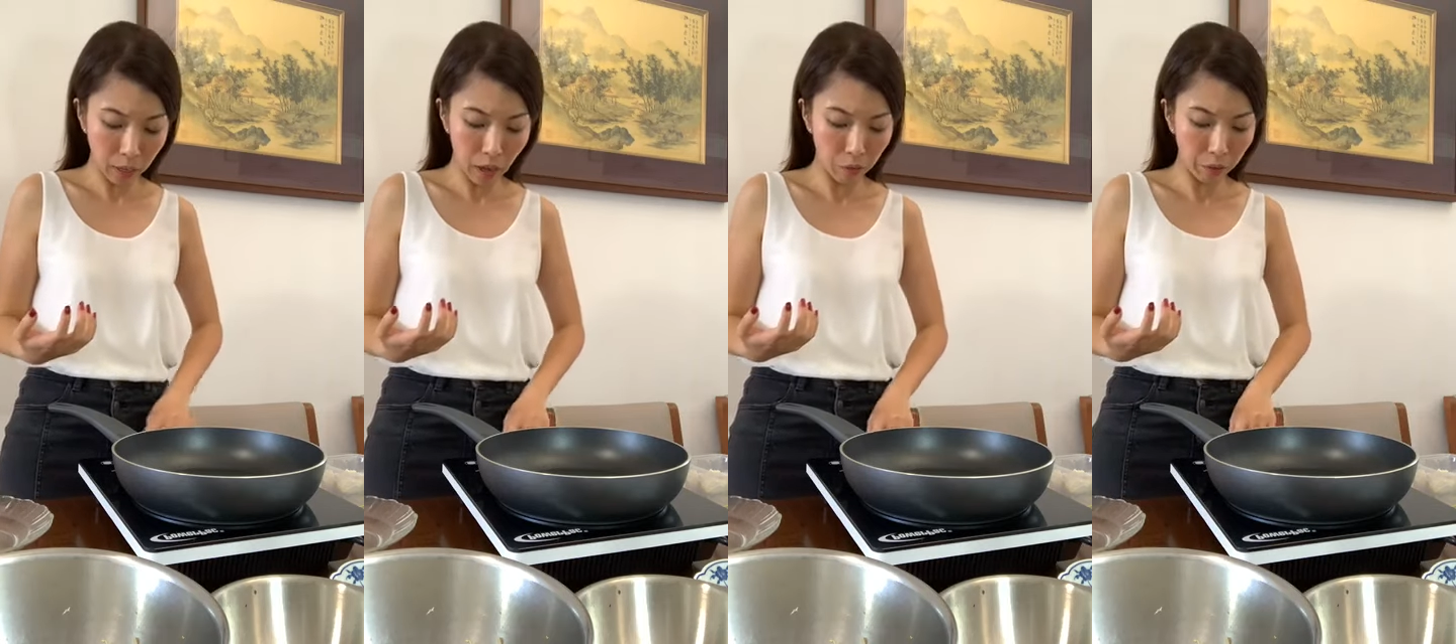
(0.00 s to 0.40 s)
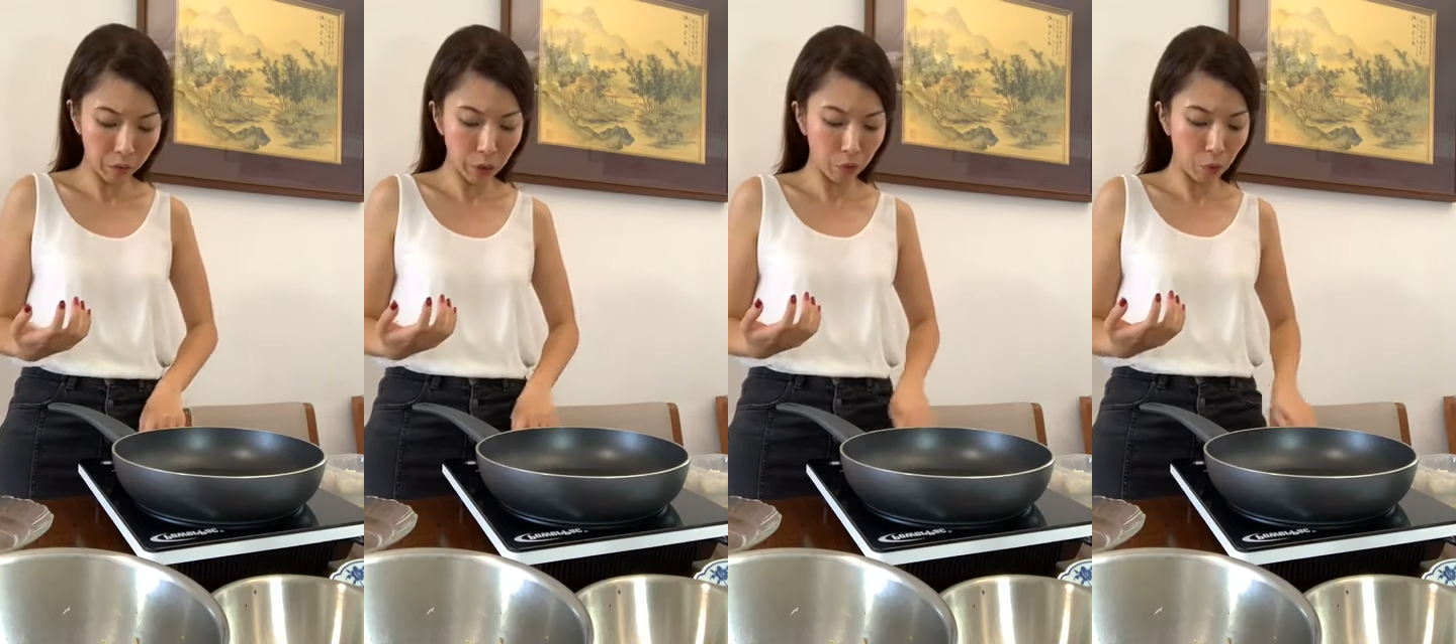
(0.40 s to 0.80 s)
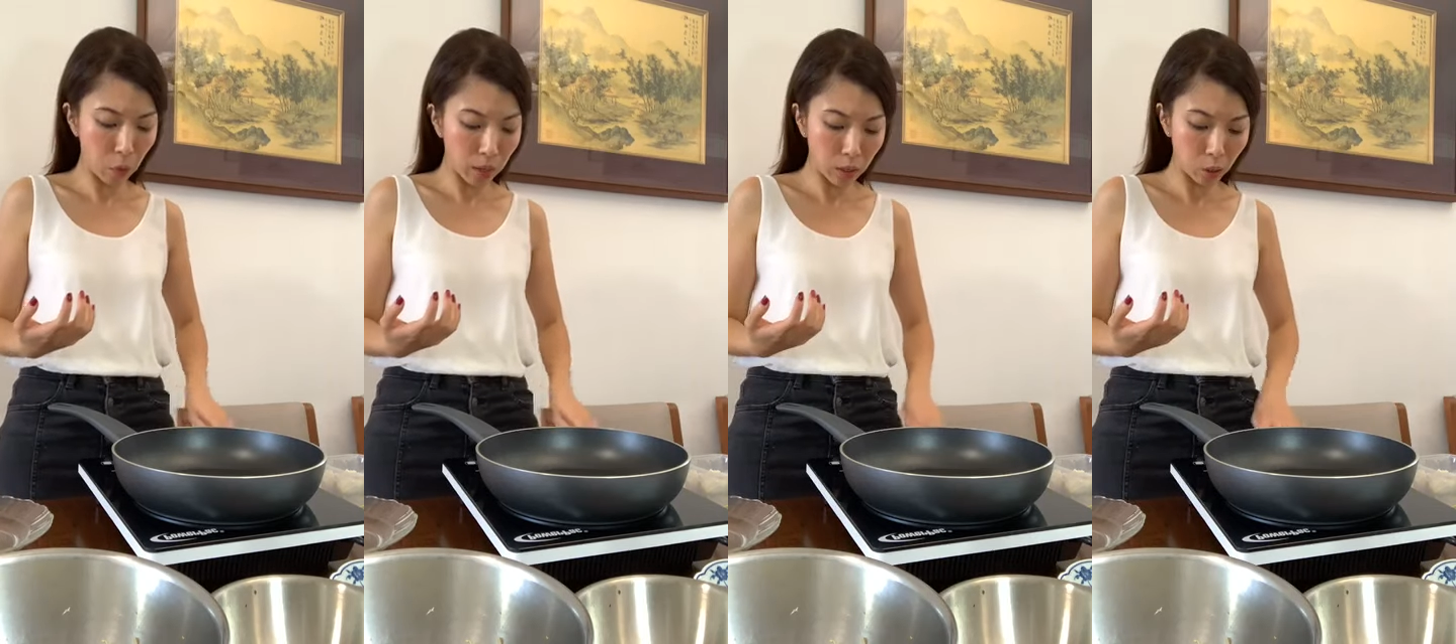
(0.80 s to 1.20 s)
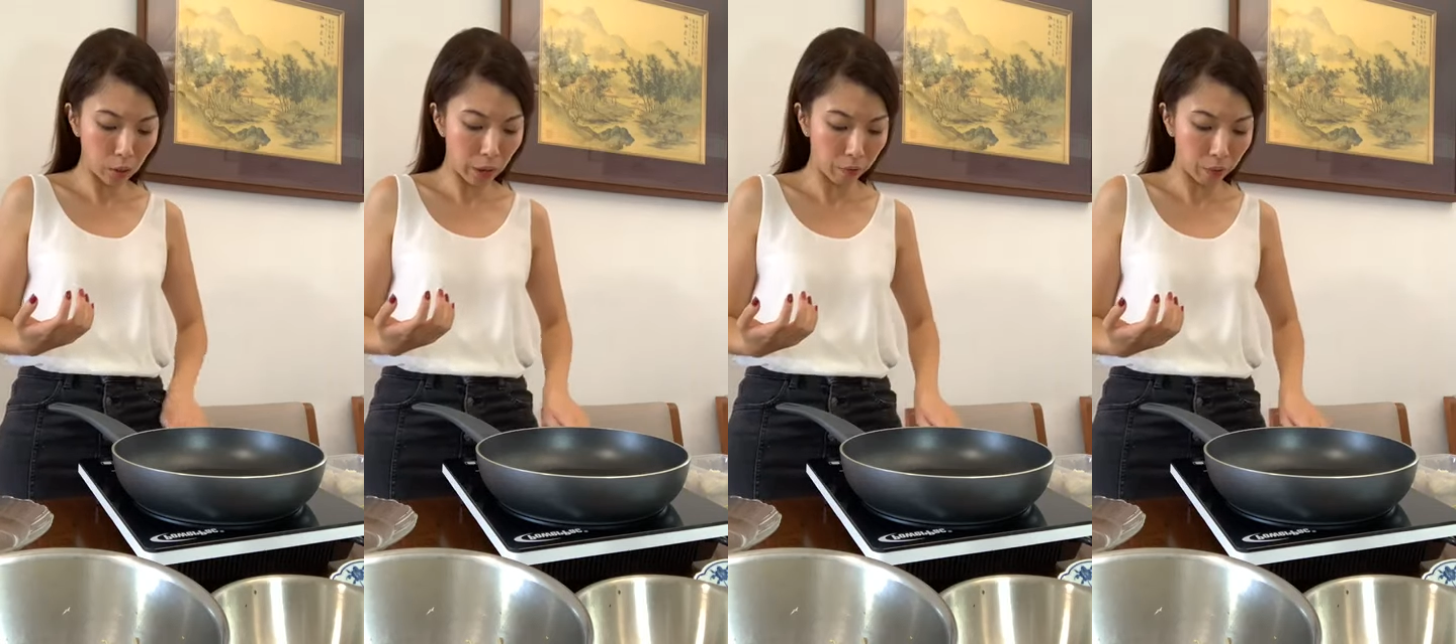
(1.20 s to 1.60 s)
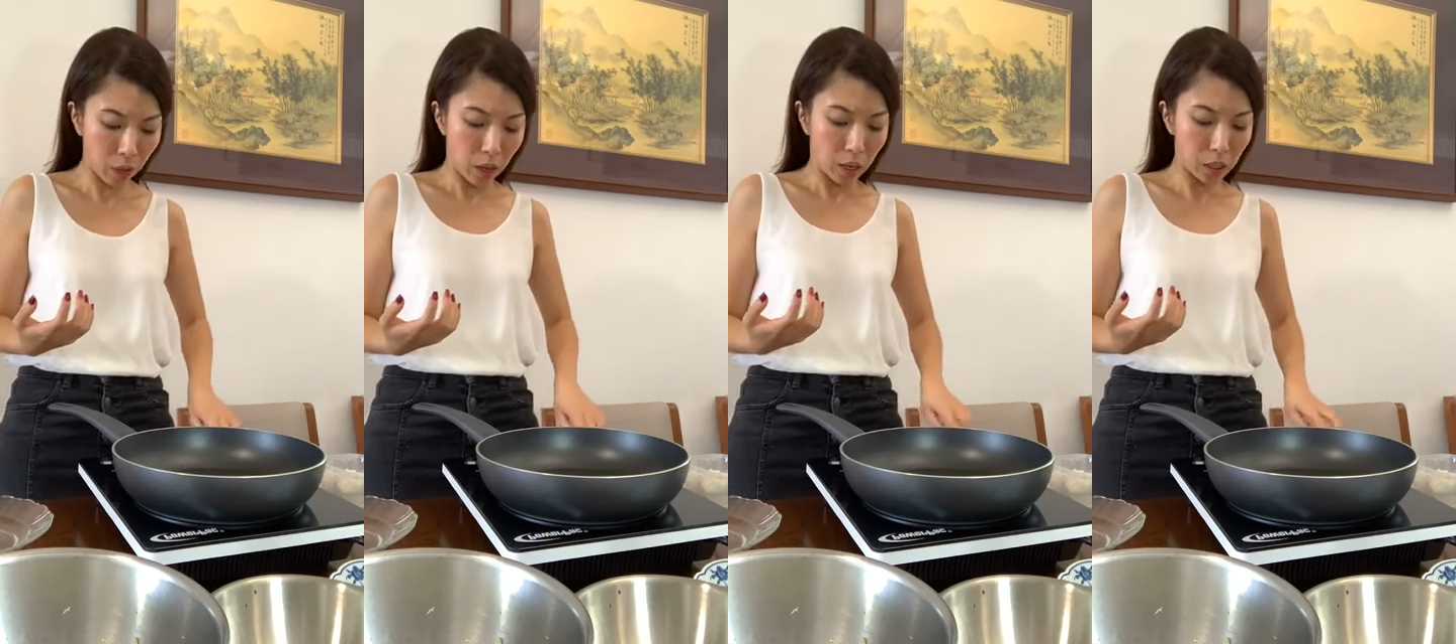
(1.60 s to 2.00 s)
However, if you want it to have
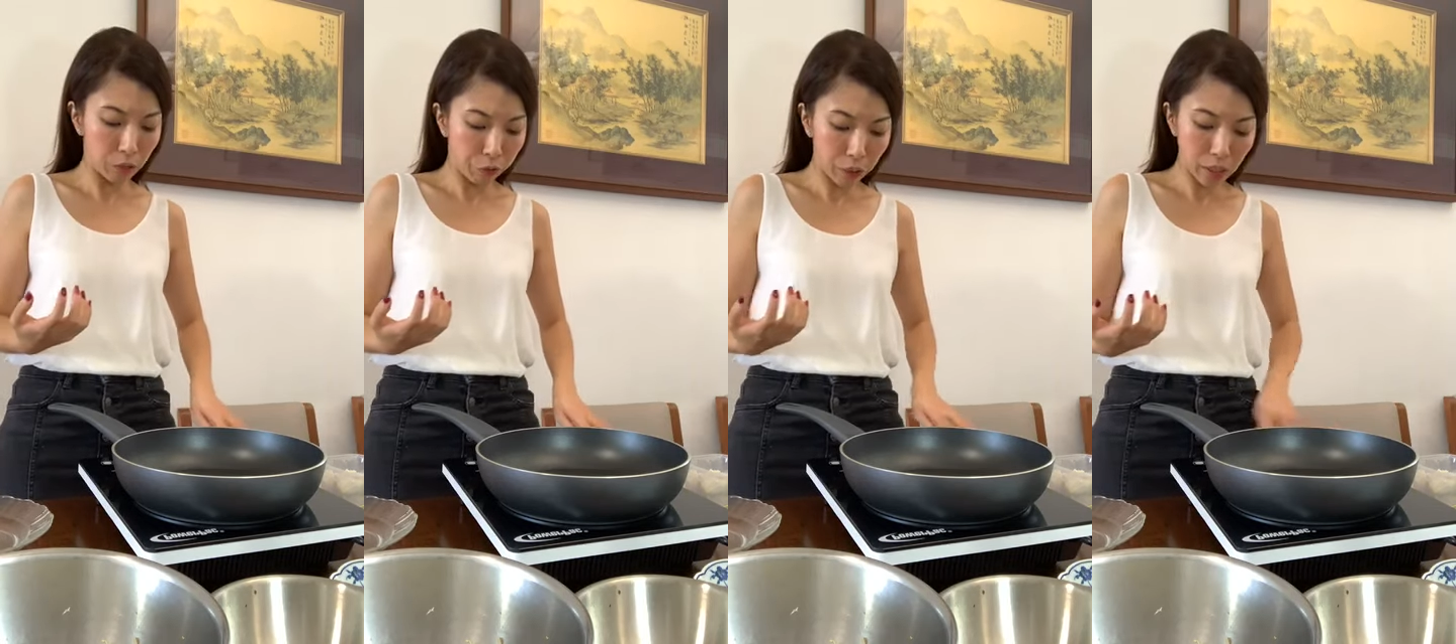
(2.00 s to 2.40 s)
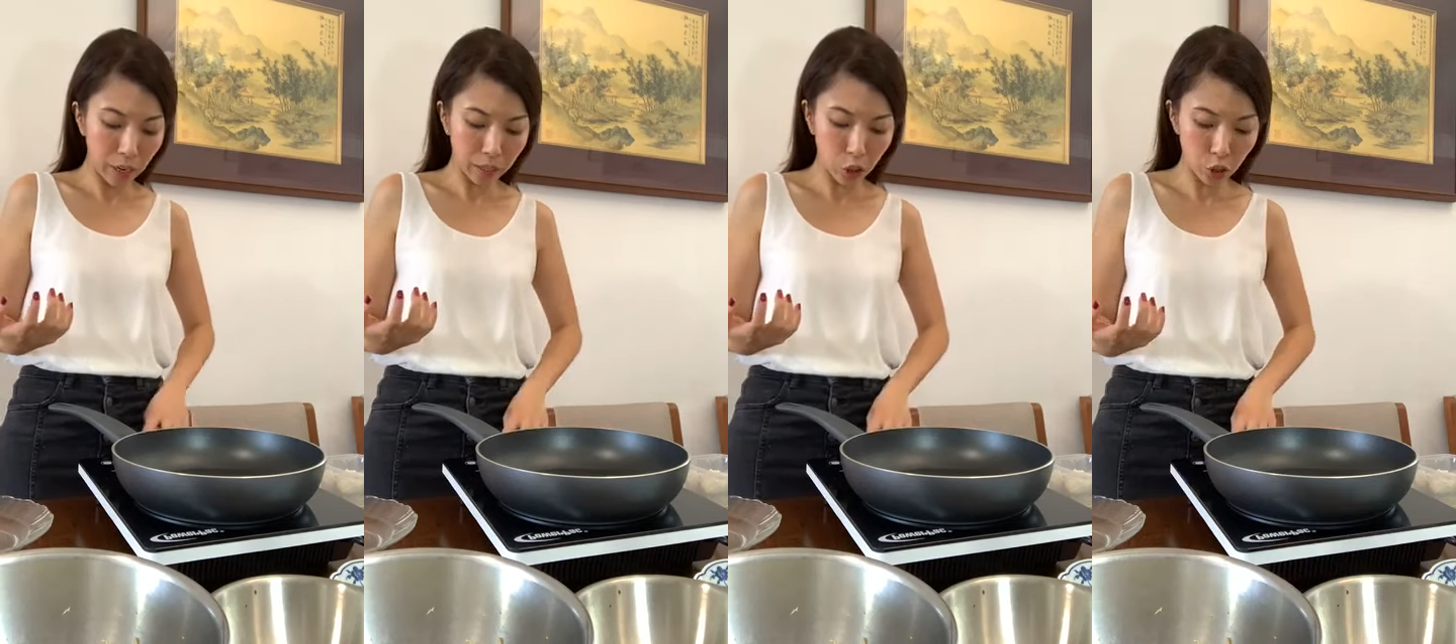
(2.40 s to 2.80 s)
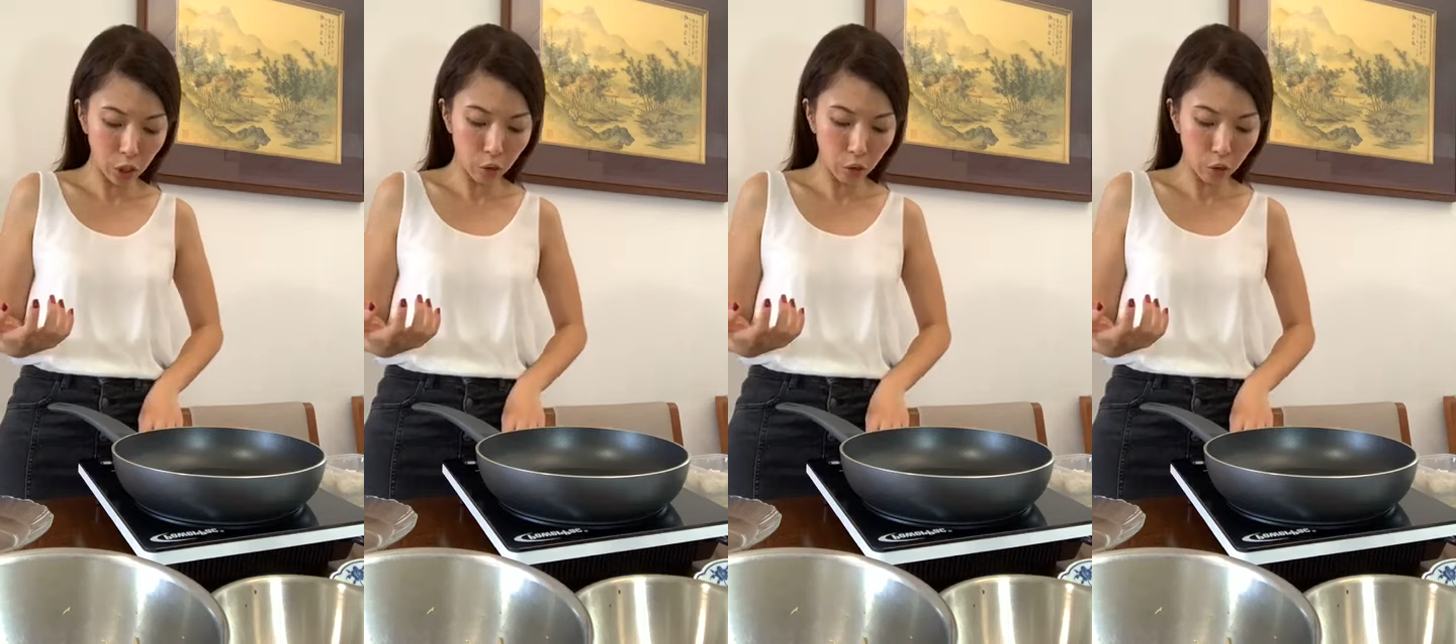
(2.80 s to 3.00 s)
a different texture,